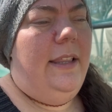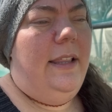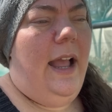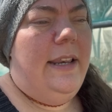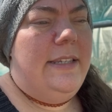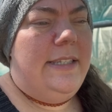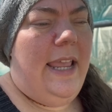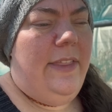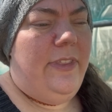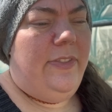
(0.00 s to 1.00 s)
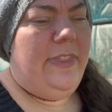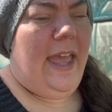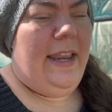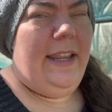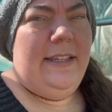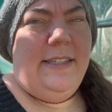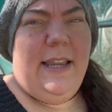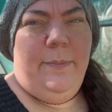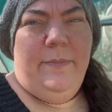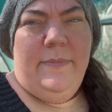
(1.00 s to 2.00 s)
understand that in
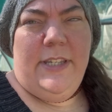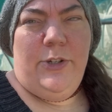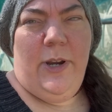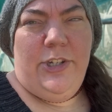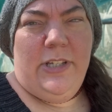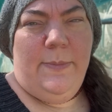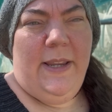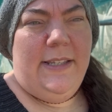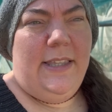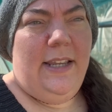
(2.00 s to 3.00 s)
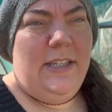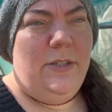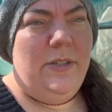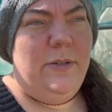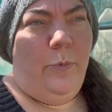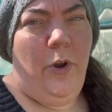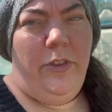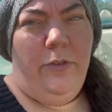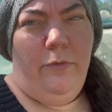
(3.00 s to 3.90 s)
some situations means that it's worth